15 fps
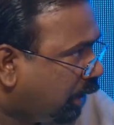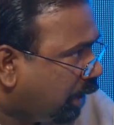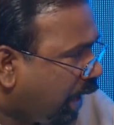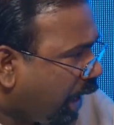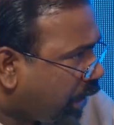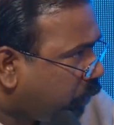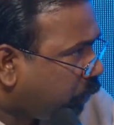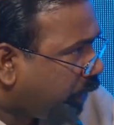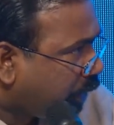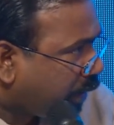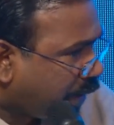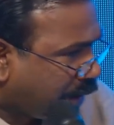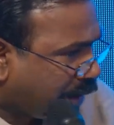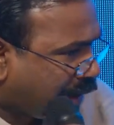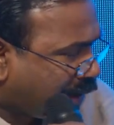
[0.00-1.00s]
Are you
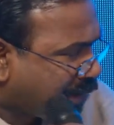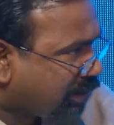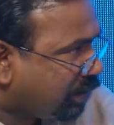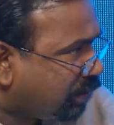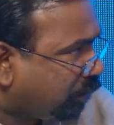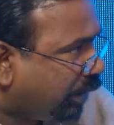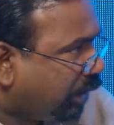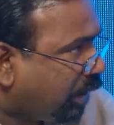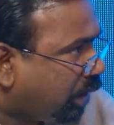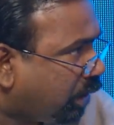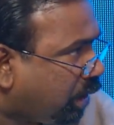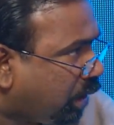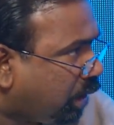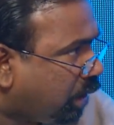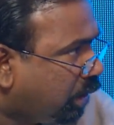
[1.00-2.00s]
asking Sri
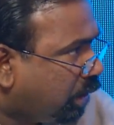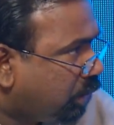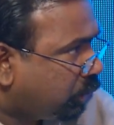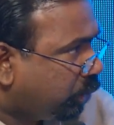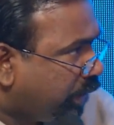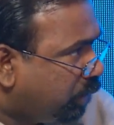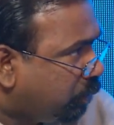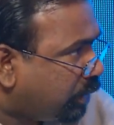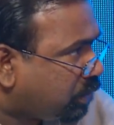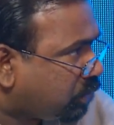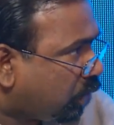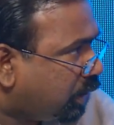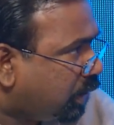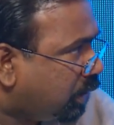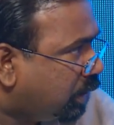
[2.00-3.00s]
Lanka to invest
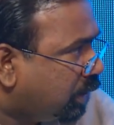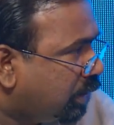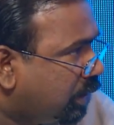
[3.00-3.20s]
on a